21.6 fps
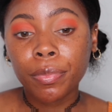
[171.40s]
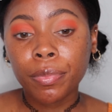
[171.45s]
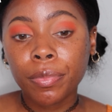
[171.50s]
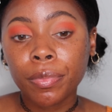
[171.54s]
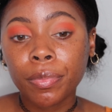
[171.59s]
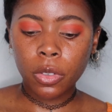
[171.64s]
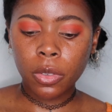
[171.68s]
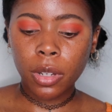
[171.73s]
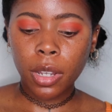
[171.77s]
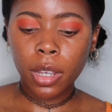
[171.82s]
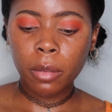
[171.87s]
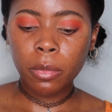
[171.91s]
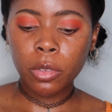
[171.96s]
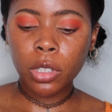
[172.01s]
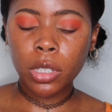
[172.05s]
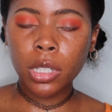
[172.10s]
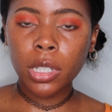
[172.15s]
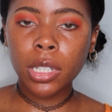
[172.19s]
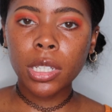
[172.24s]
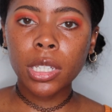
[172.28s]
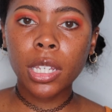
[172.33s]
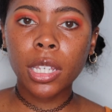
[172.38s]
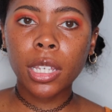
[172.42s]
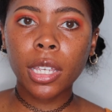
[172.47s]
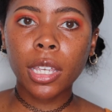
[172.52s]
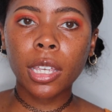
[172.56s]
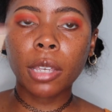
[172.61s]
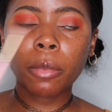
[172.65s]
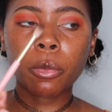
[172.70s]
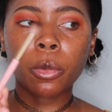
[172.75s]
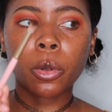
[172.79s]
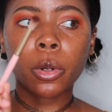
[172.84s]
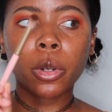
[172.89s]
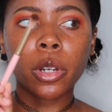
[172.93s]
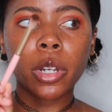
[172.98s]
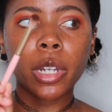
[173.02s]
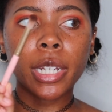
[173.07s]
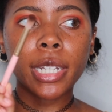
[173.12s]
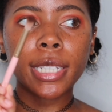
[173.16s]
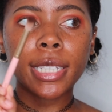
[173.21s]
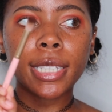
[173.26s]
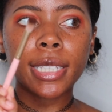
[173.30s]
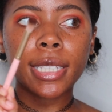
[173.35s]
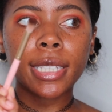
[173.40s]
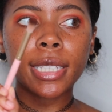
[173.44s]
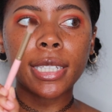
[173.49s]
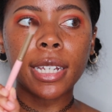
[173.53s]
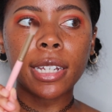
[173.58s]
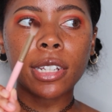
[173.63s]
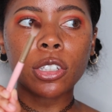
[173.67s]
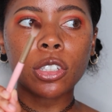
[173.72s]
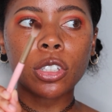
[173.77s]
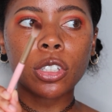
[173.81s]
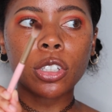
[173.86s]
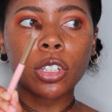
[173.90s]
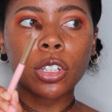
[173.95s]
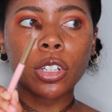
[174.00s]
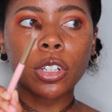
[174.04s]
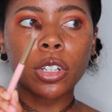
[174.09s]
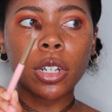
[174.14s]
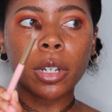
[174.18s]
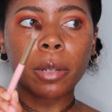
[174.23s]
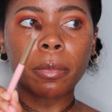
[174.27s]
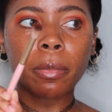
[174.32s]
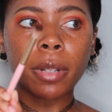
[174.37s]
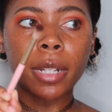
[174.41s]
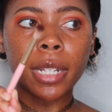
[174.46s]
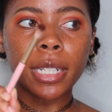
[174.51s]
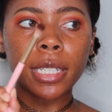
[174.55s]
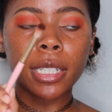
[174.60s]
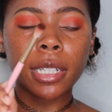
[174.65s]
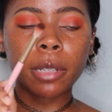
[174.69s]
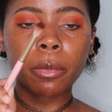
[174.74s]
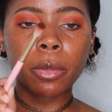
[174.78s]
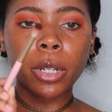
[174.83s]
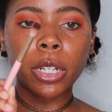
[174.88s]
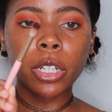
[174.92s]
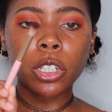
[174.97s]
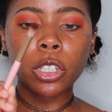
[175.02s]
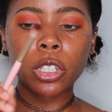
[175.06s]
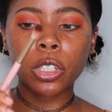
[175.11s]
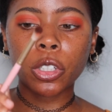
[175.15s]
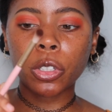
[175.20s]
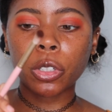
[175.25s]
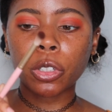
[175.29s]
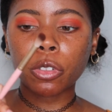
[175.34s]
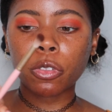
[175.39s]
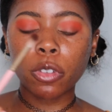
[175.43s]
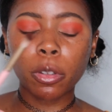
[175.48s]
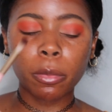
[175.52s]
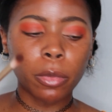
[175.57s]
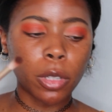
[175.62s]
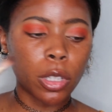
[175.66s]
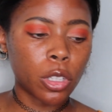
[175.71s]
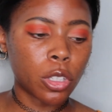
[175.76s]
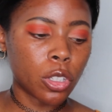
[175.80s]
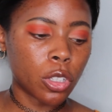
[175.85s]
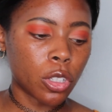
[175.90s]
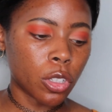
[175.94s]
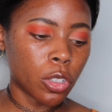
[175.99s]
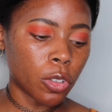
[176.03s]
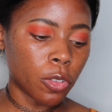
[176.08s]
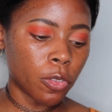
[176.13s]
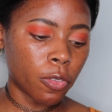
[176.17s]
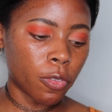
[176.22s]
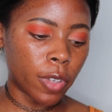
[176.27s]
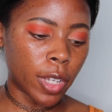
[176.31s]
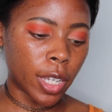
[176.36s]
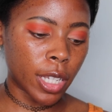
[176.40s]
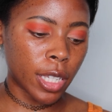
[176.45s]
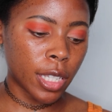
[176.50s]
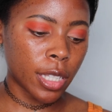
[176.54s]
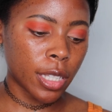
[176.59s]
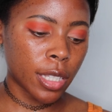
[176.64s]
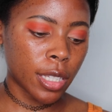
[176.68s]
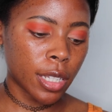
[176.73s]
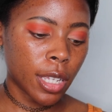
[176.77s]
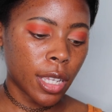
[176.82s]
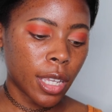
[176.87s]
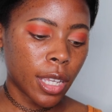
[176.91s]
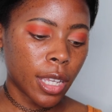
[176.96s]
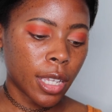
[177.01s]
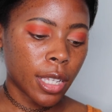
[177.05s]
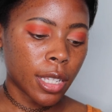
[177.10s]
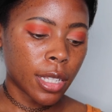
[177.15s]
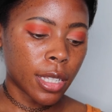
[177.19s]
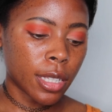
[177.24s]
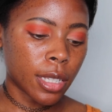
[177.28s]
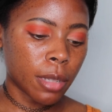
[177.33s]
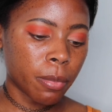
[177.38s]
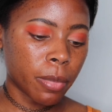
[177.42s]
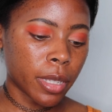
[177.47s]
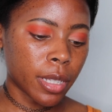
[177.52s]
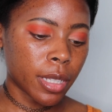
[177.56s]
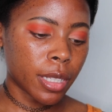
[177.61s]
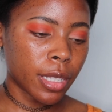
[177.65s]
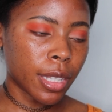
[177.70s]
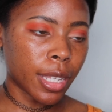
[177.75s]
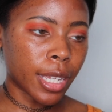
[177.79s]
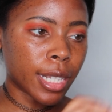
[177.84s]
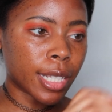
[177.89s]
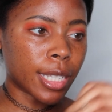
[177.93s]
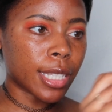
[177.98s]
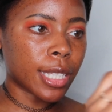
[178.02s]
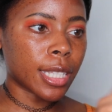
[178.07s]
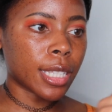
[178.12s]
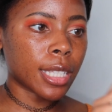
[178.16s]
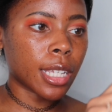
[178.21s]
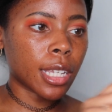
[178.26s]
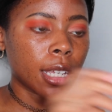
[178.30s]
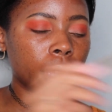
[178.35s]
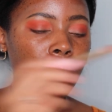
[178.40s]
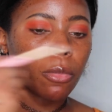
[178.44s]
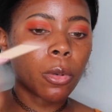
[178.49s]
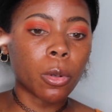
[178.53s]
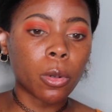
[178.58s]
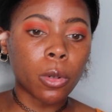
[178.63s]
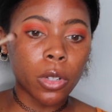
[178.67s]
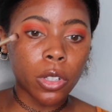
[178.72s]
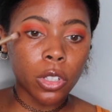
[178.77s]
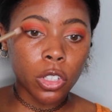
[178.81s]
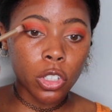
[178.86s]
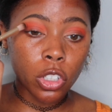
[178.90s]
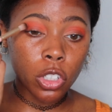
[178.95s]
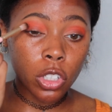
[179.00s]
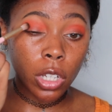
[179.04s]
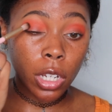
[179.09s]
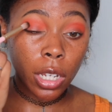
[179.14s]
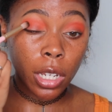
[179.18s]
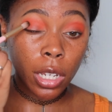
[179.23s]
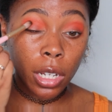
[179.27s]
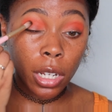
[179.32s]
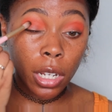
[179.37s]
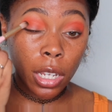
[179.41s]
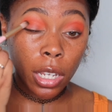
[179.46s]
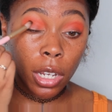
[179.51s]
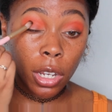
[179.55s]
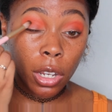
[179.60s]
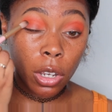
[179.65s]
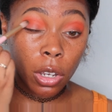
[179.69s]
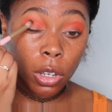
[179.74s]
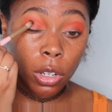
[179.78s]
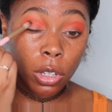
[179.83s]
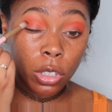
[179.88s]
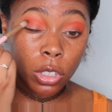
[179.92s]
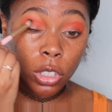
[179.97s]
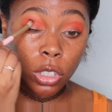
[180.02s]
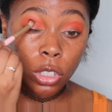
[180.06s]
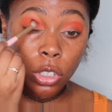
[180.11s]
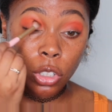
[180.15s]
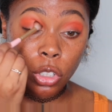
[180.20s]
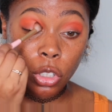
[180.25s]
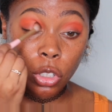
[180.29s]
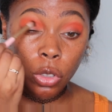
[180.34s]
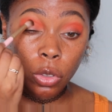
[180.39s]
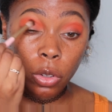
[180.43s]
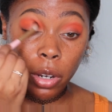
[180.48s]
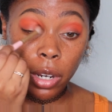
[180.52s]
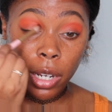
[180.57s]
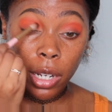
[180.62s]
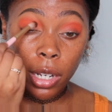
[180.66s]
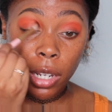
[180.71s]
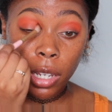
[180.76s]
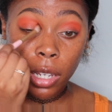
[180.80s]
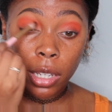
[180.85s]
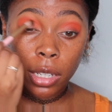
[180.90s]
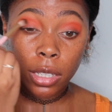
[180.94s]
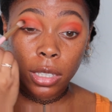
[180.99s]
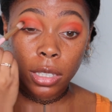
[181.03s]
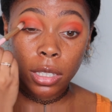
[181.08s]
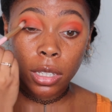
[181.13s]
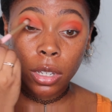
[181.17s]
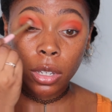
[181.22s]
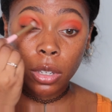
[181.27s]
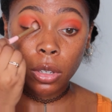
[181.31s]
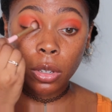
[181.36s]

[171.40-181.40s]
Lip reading: So now I'm just going to take a more denser blending brush. This one's from Too Faced. Dip into that same orange shade and concentrate it